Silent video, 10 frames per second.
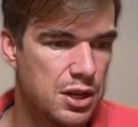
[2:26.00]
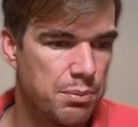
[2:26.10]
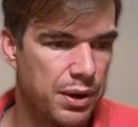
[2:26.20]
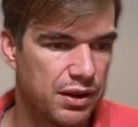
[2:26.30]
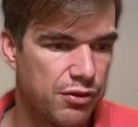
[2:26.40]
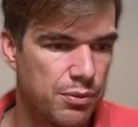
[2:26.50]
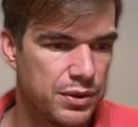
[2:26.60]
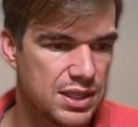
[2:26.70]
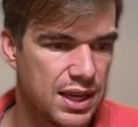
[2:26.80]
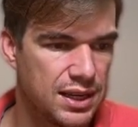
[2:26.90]
But from
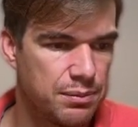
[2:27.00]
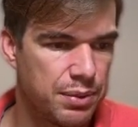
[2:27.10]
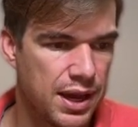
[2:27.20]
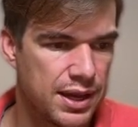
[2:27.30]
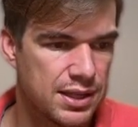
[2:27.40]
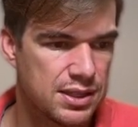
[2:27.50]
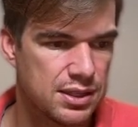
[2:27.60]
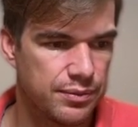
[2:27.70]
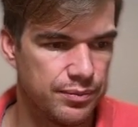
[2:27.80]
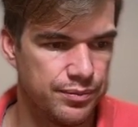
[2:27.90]
the daily
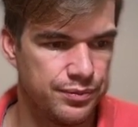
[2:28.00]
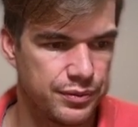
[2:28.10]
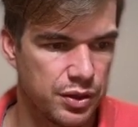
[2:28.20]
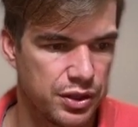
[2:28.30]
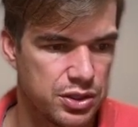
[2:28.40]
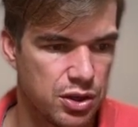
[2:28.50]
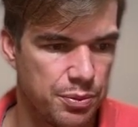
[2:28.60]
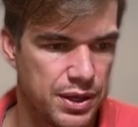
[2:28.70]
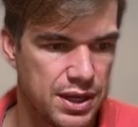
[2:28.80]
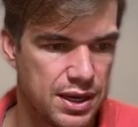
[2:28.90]
bias on the
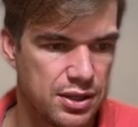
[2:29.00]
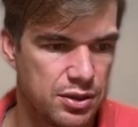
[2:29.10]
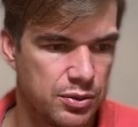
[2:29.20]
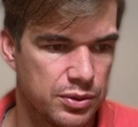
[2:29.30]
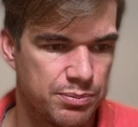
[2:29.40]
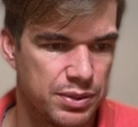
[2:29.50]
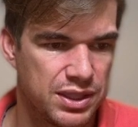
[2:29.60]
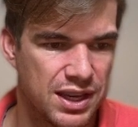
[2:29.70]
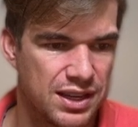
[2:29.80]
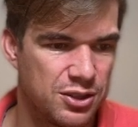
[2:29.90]
top here, you'll be
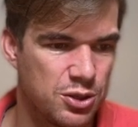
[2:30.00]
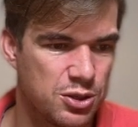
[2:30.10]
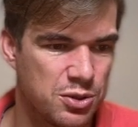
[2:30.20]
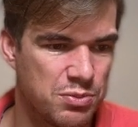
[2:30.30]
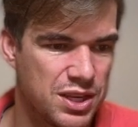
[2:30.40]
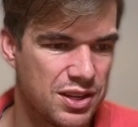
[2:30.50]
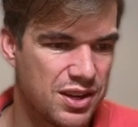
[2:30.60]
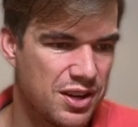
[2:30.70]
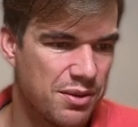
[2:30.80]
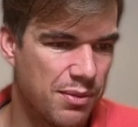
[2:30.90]
getting used to me
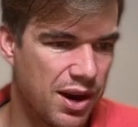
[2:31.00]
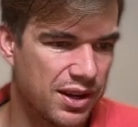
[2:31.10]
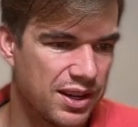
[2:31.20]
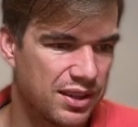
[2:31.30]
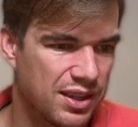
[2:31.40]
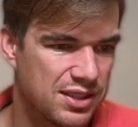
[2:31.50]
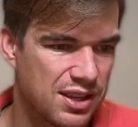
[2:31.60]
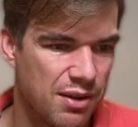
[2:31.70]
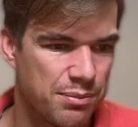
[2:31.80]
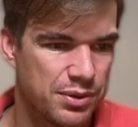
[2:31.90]
marking these
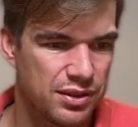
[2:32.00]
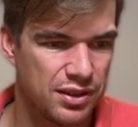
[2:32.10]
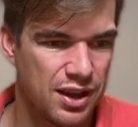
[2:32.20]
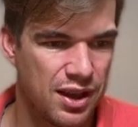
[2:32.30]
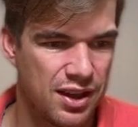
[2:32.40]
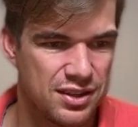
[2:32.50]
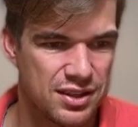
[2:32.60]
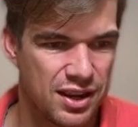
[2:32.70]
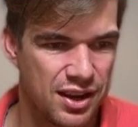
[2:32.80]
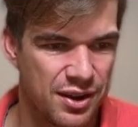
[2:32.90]
up, and
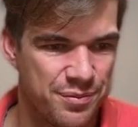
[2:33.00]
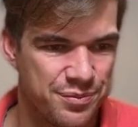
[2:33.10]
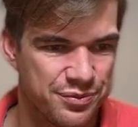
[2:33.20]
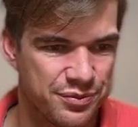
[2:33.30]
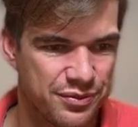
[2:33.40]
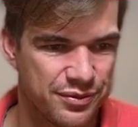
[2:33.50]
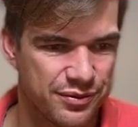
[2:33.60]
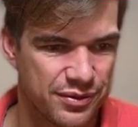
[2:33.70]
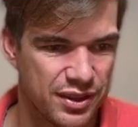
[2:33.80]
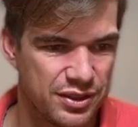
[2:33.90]

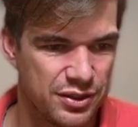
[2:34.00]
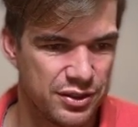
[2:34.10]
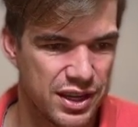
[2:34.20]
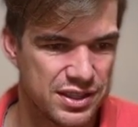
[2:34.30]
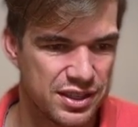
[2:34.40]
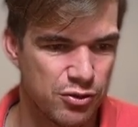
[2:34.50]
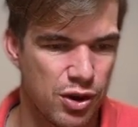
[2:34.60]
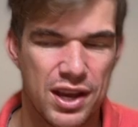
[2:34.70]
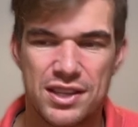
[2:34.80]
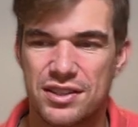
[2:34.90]
you're guessing
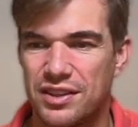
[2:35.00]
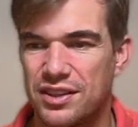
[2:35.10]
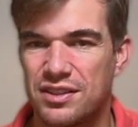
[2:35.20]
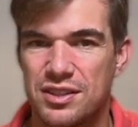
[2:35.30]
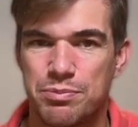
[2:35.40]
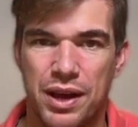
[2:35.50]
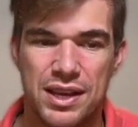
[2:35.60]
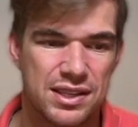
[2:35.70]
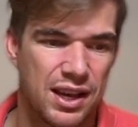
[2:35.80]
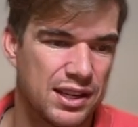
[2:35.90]
right. This is buy
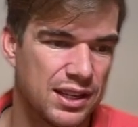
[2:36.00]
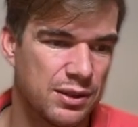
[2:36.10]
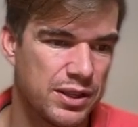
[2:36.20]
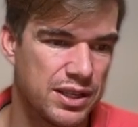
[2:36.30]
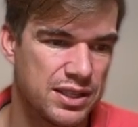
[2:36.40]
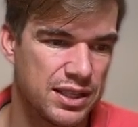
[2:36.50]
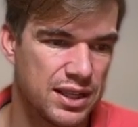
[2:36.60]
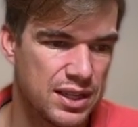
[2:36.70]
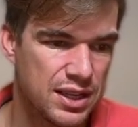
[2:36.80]
side liquidity.